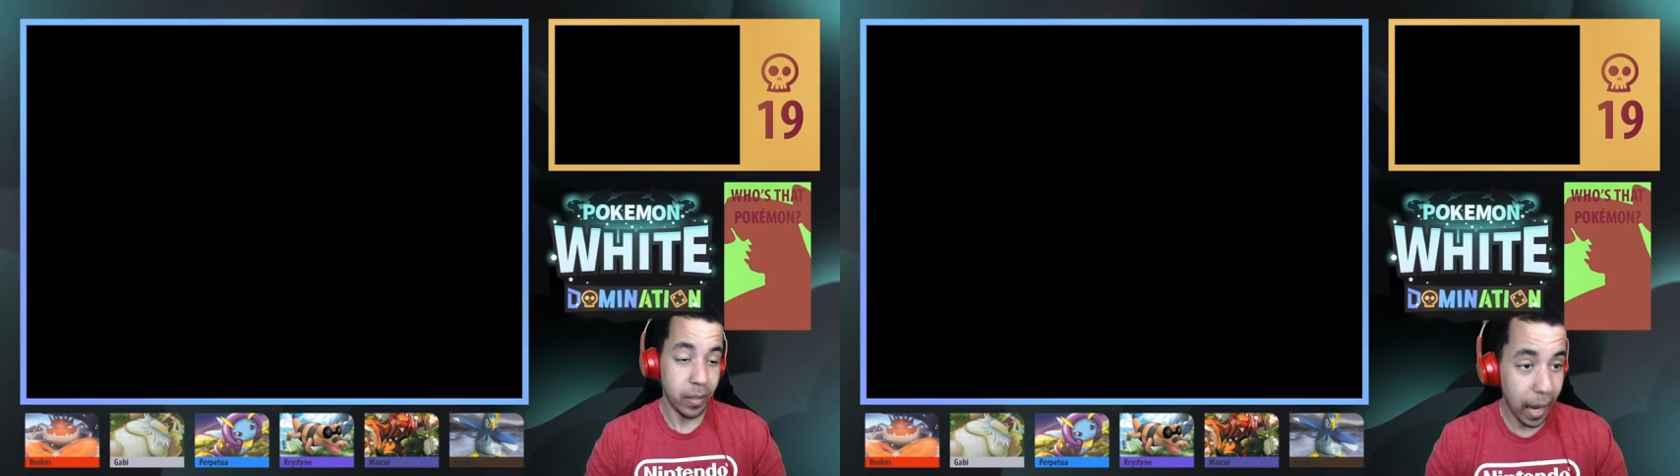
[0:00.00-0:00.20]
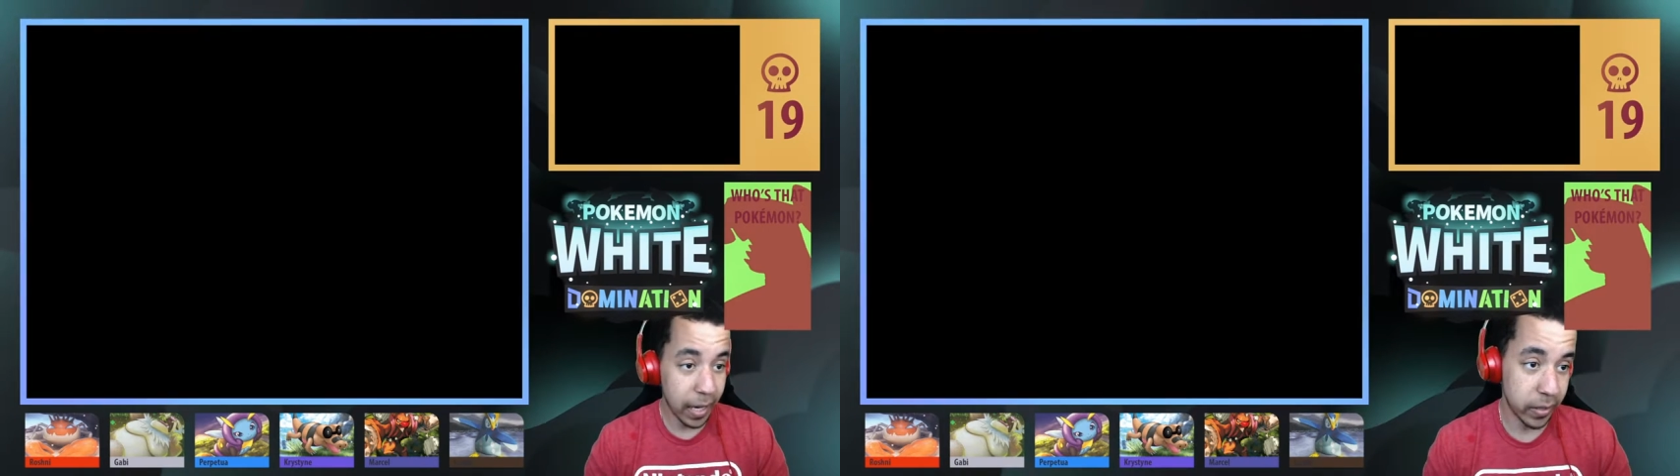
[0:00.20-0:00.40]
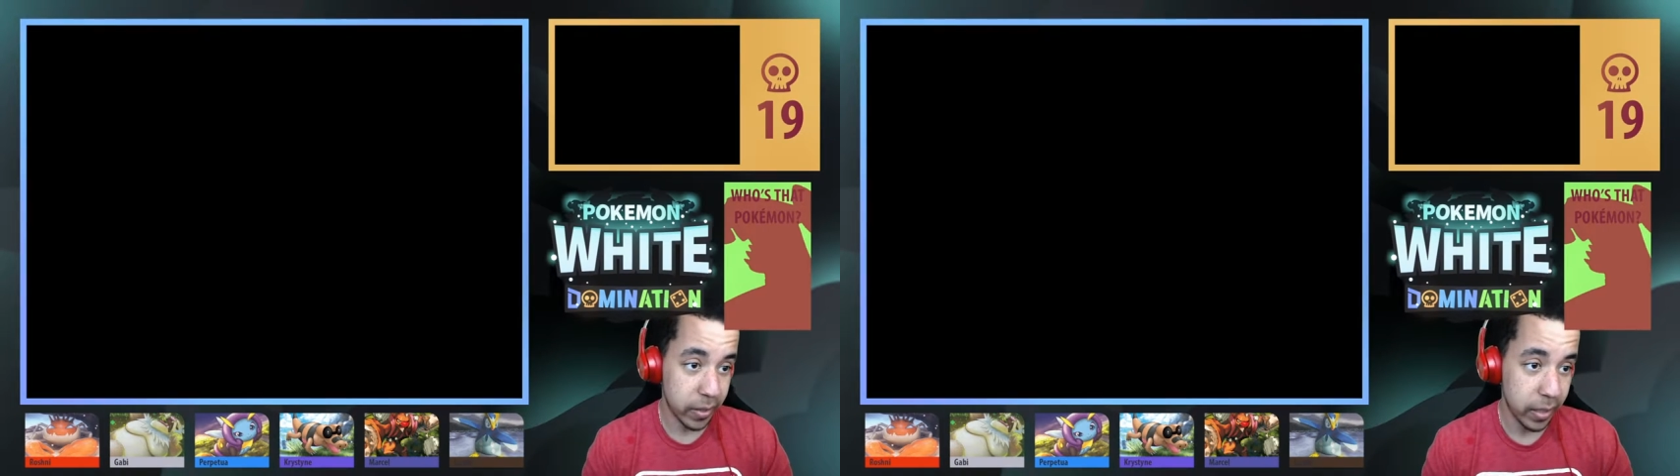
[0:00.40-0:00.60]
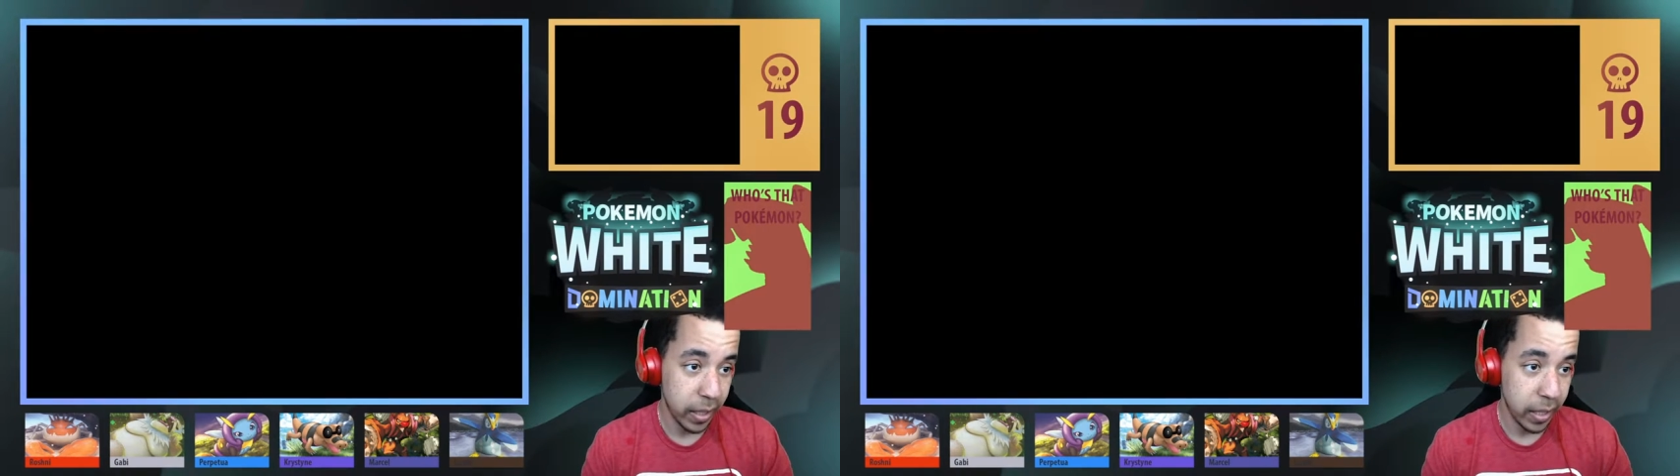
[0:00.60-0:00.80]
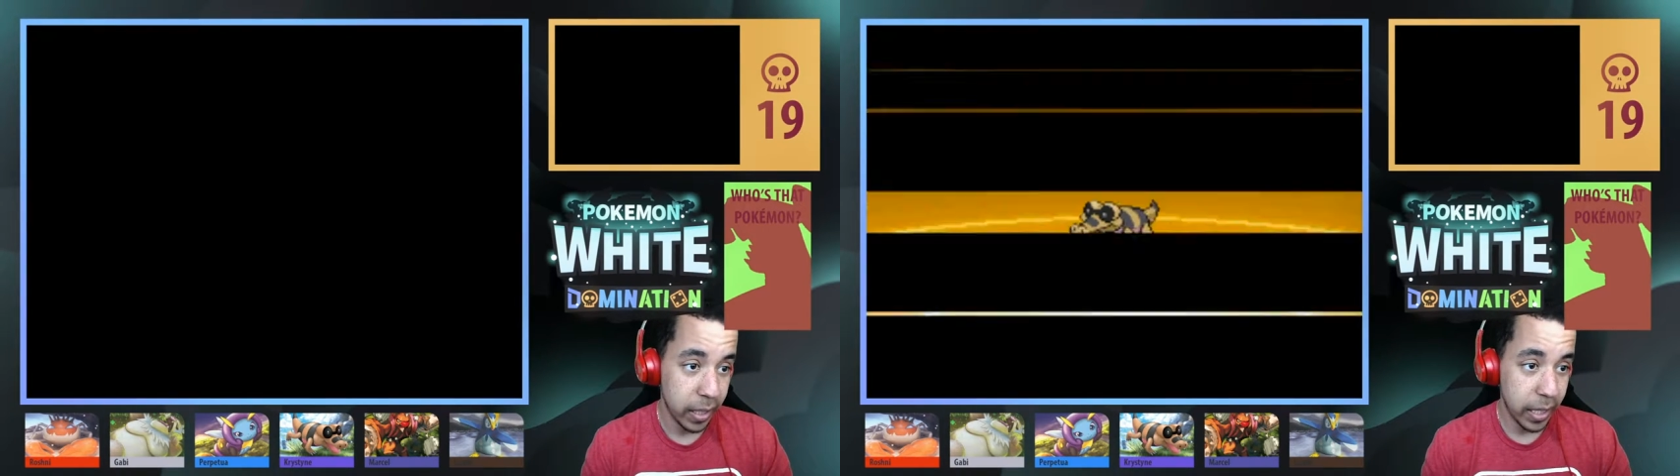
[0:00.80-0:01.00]
Nice.
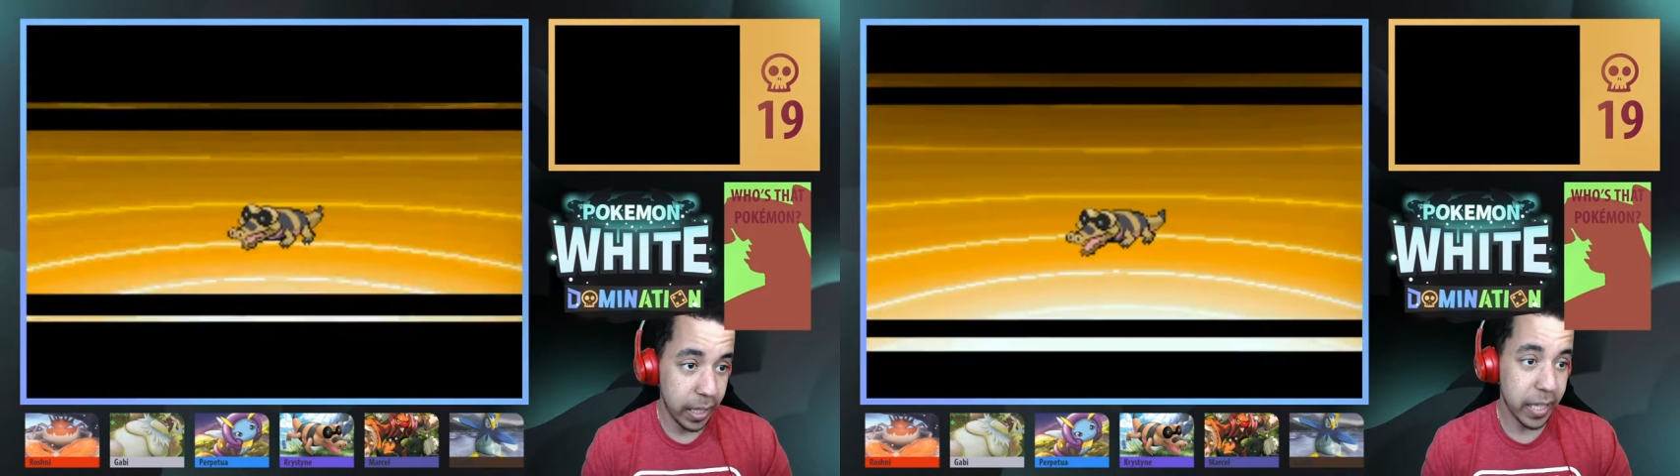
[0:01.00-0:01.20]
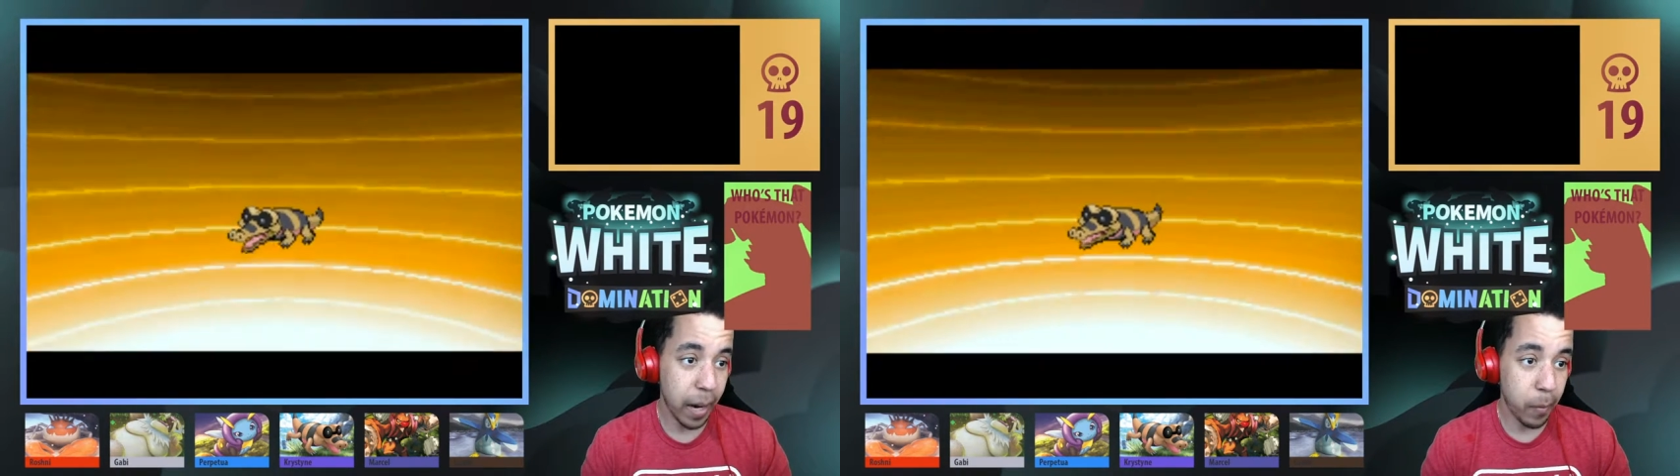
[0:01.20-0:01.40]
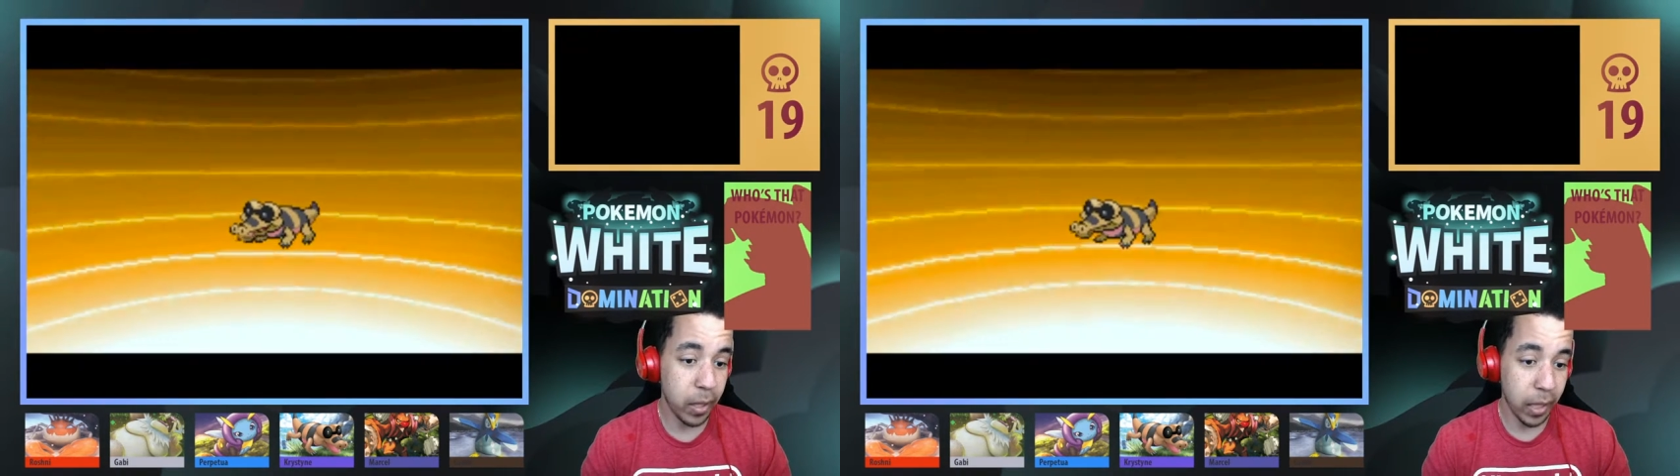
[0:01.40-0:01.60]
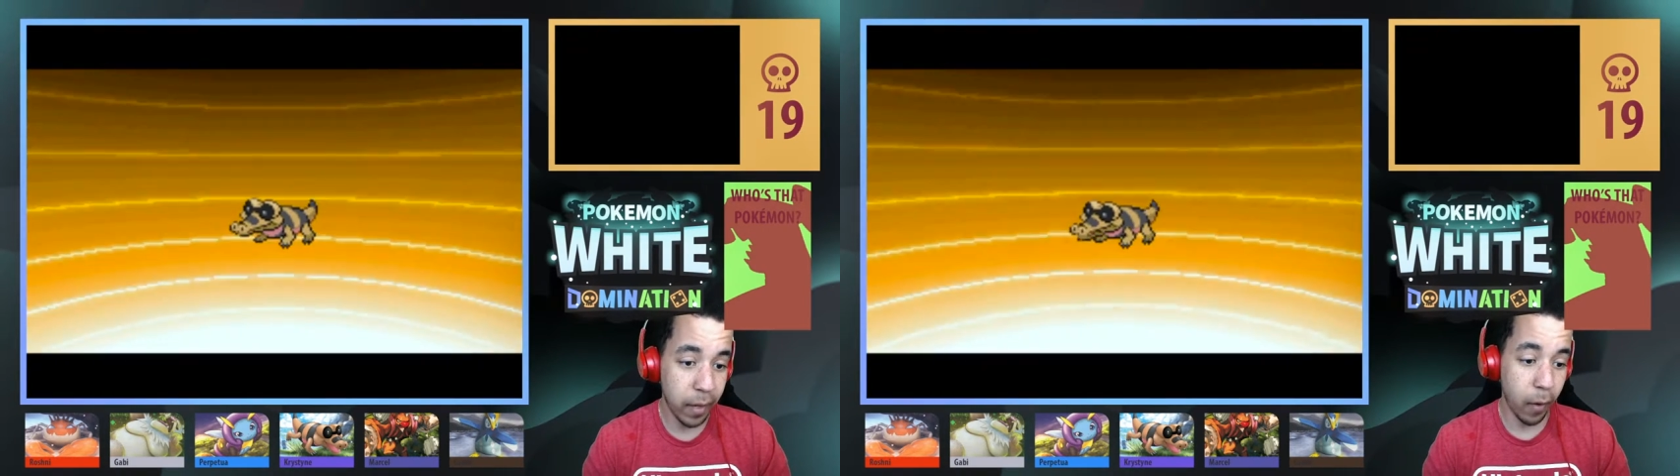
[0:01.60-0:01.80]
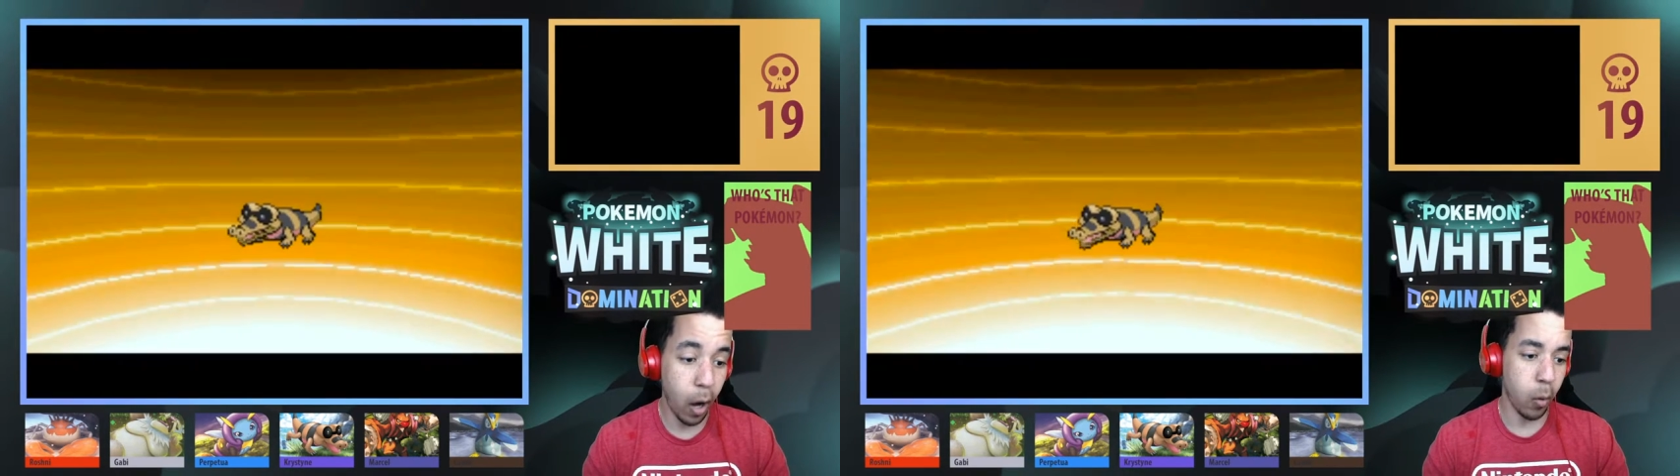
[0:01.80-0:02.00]
Anytime we
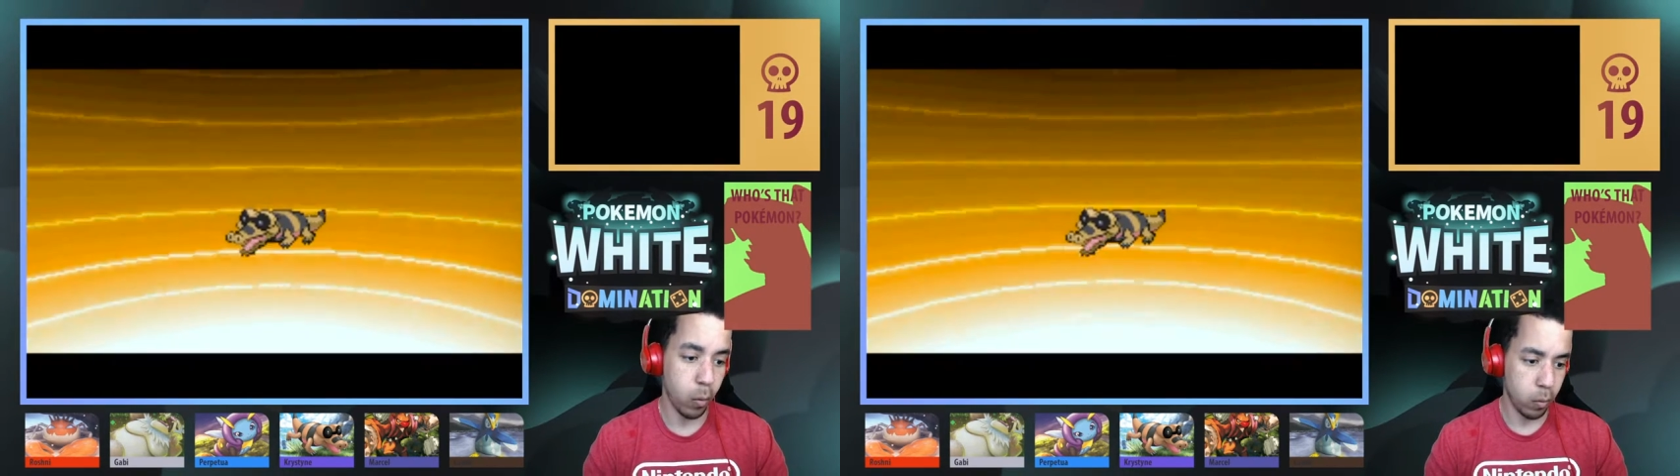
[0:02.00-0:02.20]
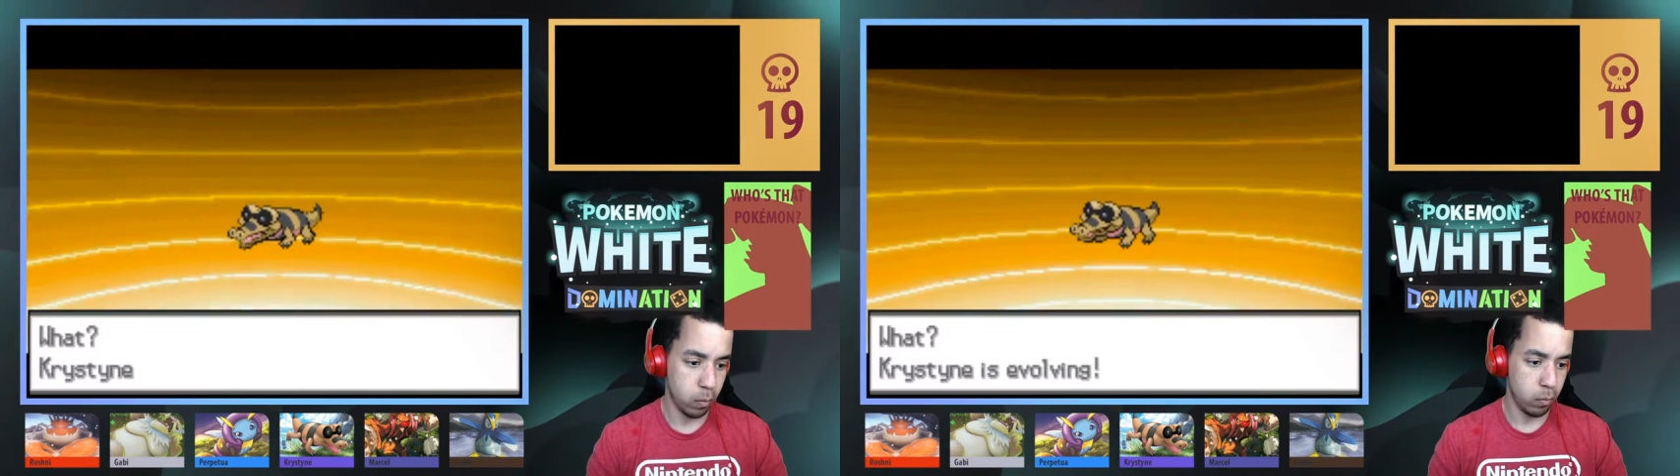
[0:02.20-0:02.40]
live... Oh.